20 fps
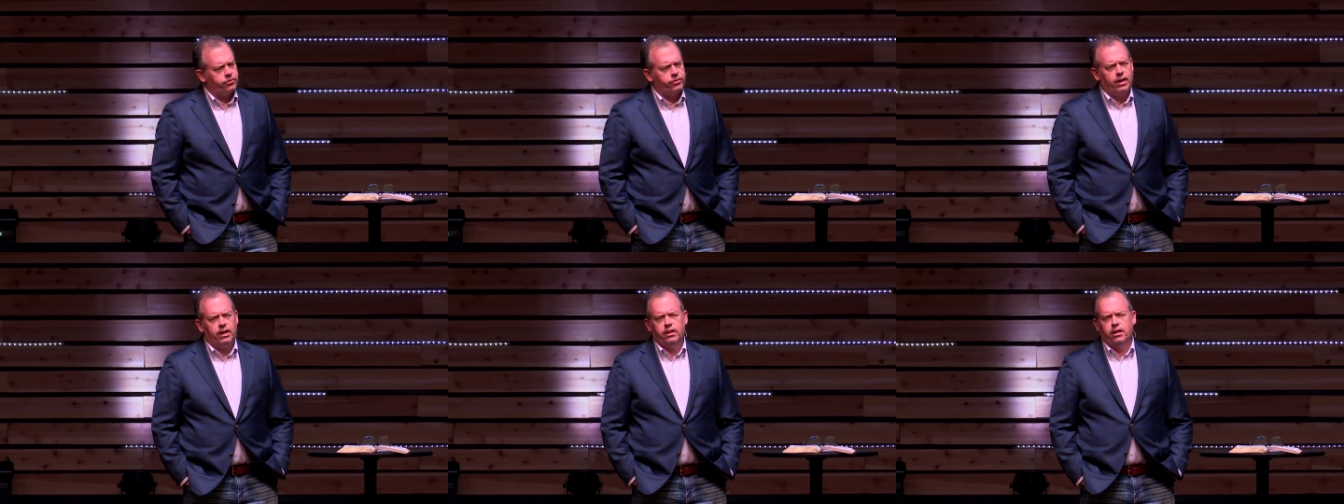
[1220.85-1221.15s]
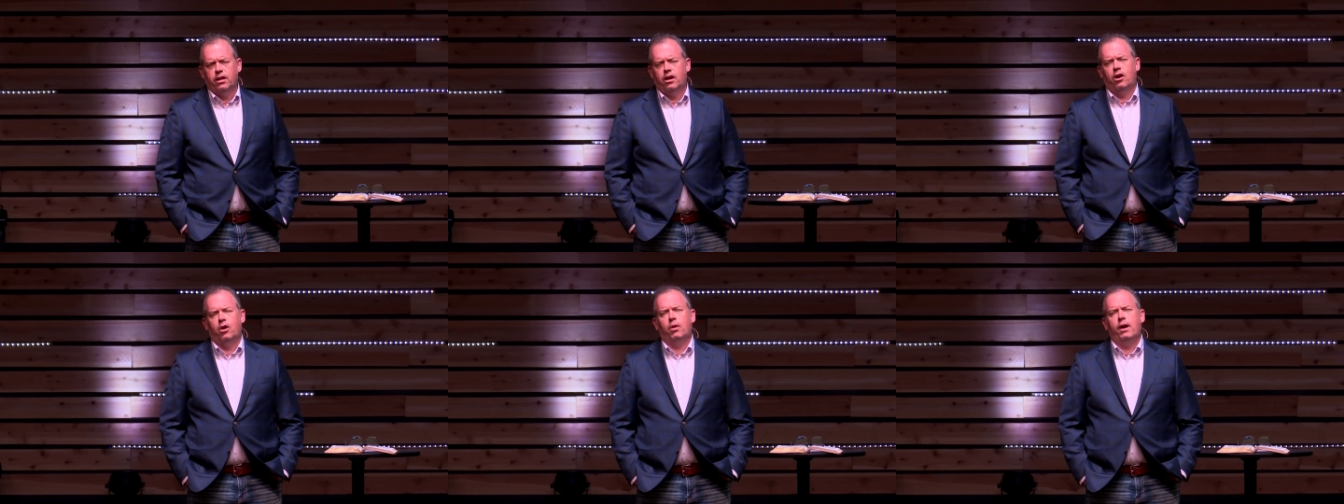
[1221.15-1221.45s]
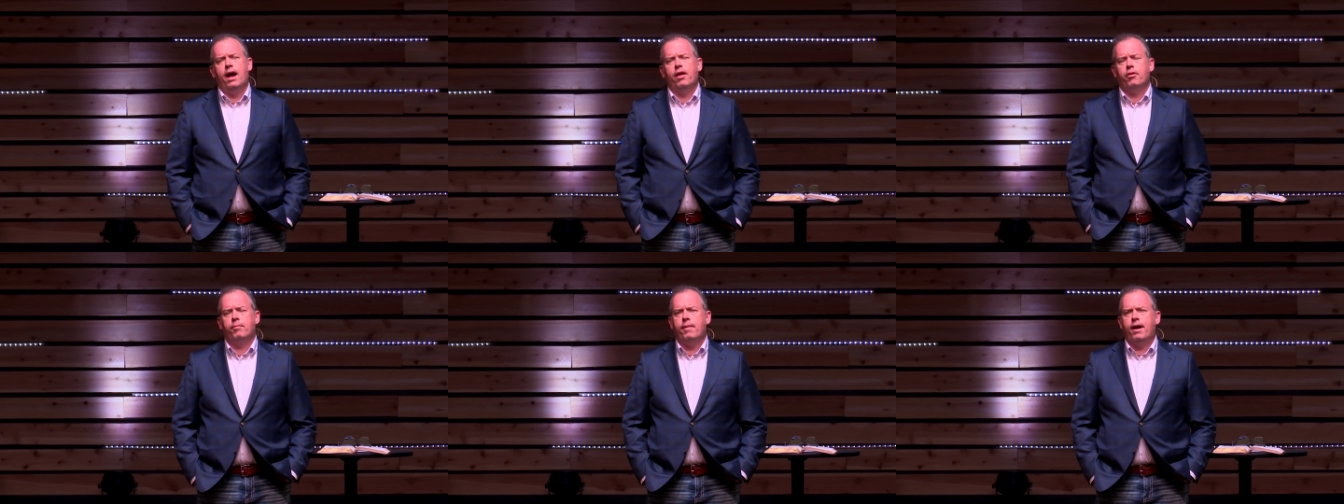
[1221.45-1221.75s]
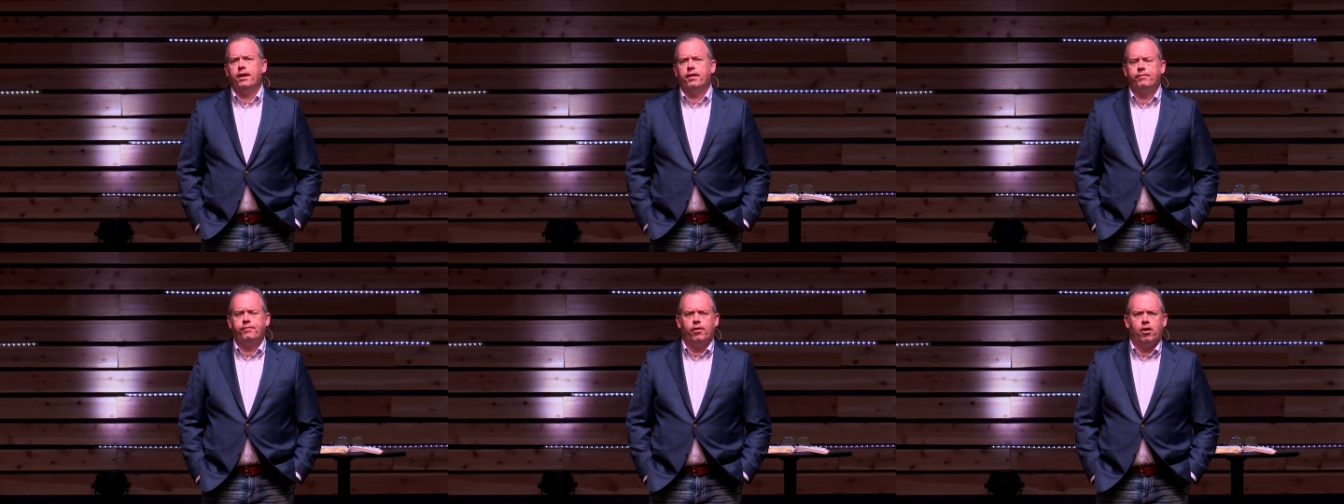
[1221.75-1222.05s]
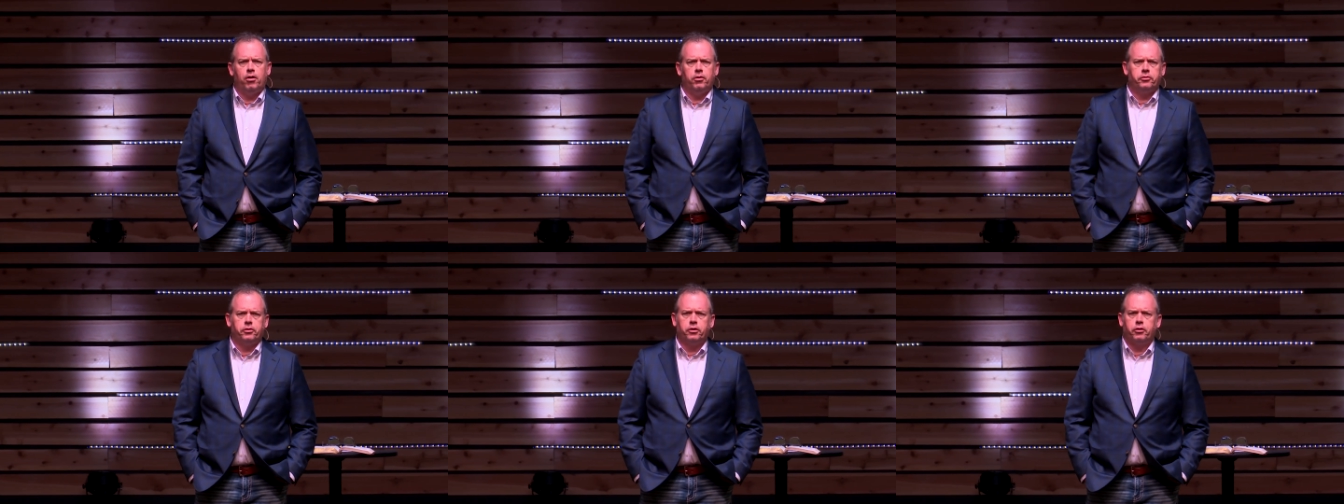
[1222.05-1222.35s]
is, oh, How the Mighty
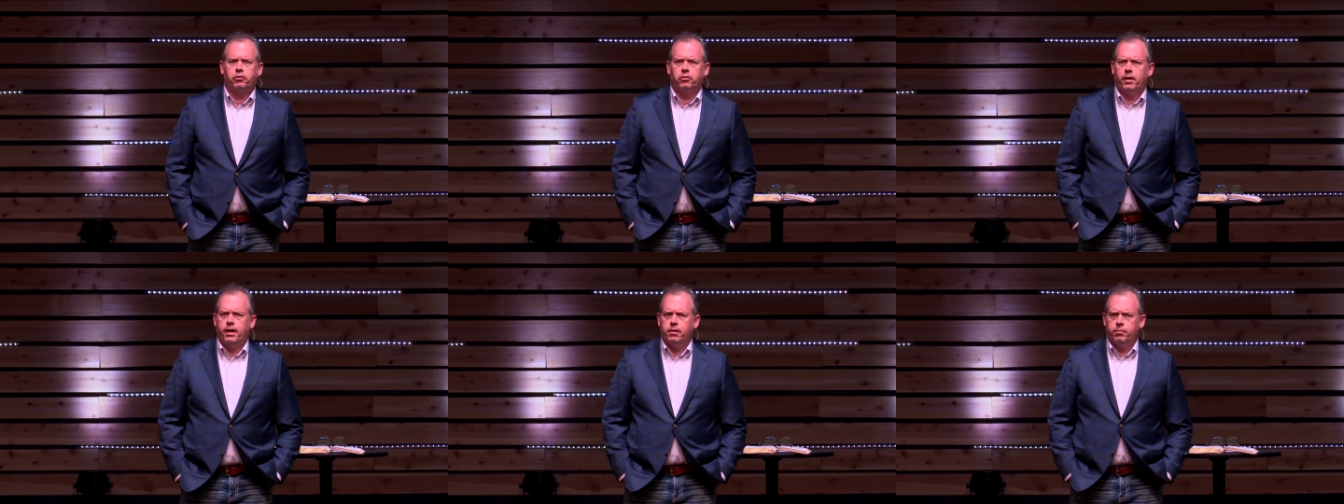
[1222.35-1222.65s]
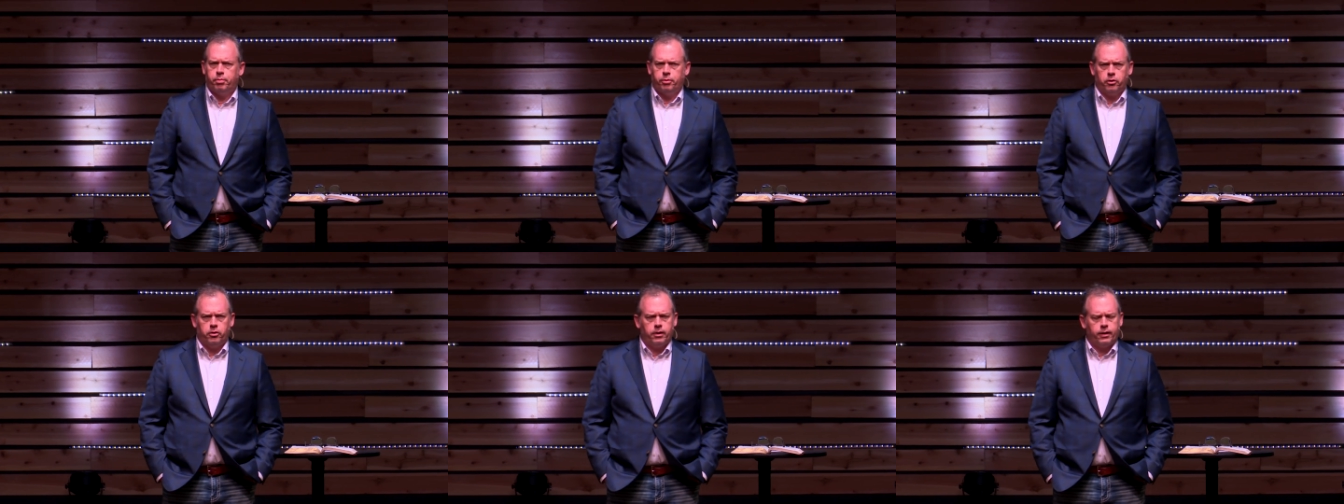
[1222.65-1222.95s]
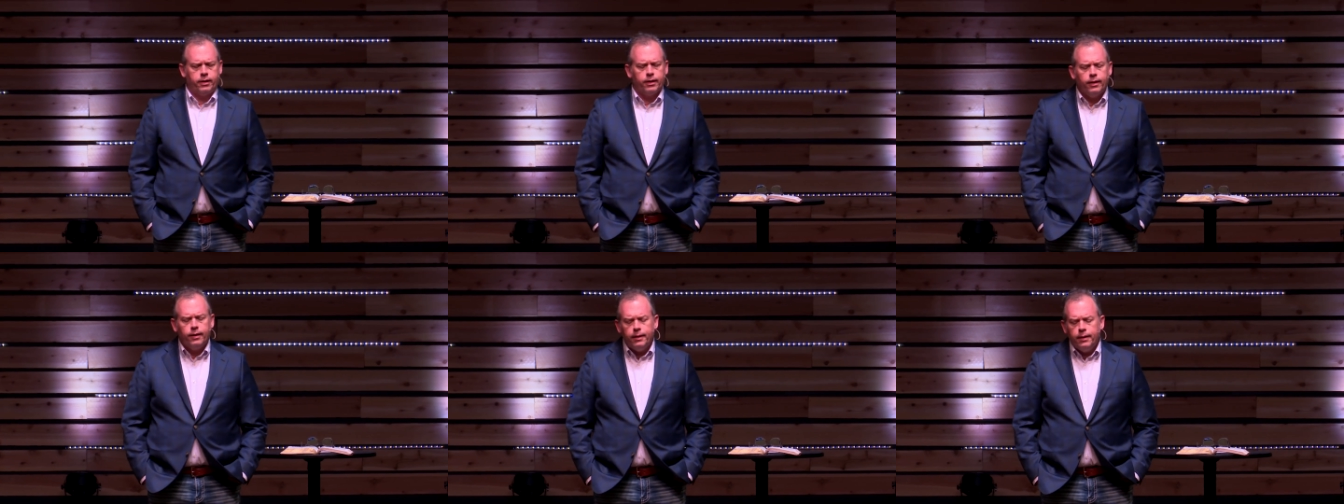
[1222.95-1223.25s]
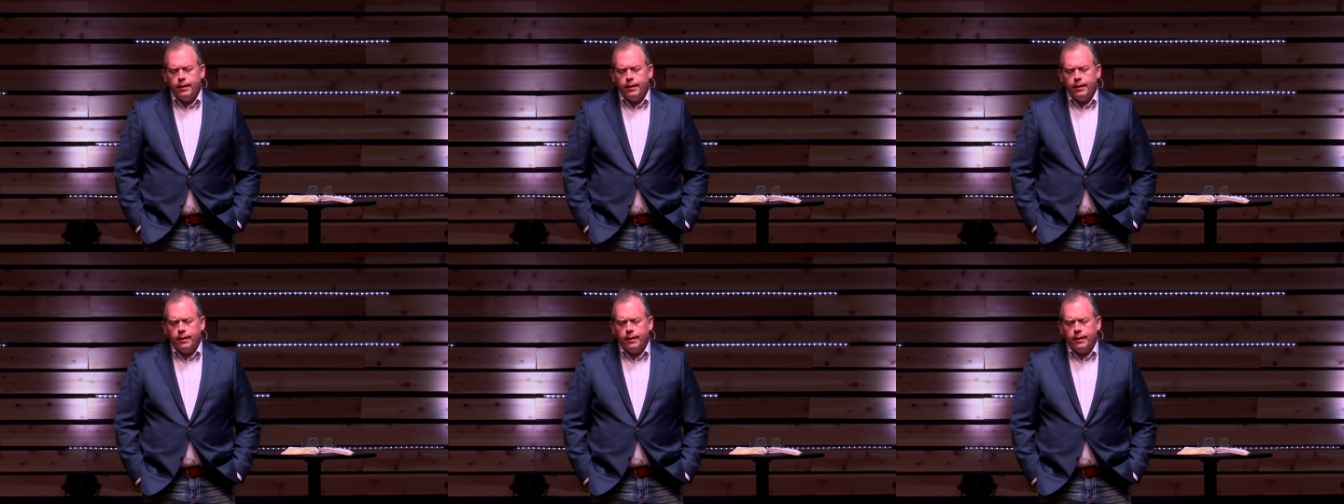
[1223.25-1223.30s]
Fall is a great book.